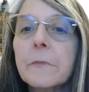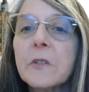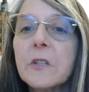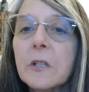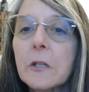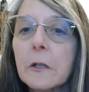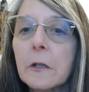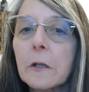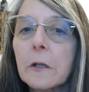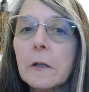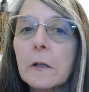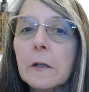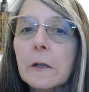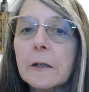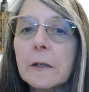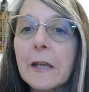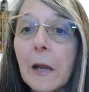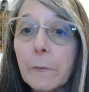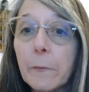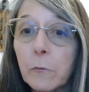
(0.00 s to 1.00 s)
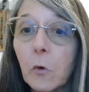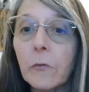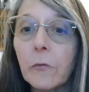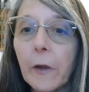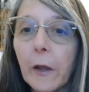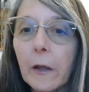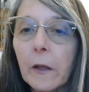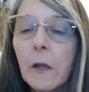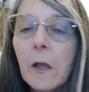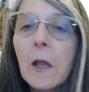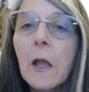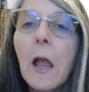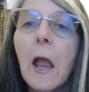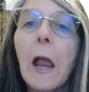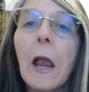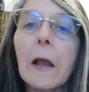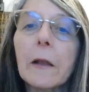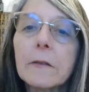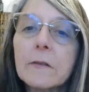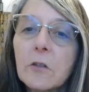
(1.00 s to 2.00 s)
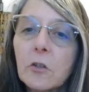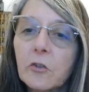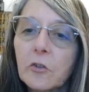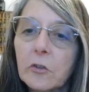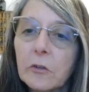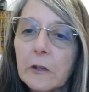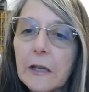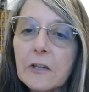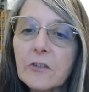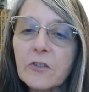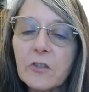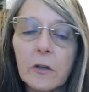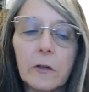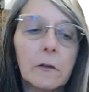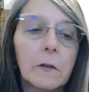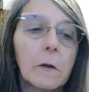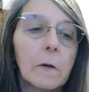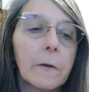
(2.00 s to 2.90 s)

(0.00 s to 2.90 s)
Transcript: to get moving and circulation.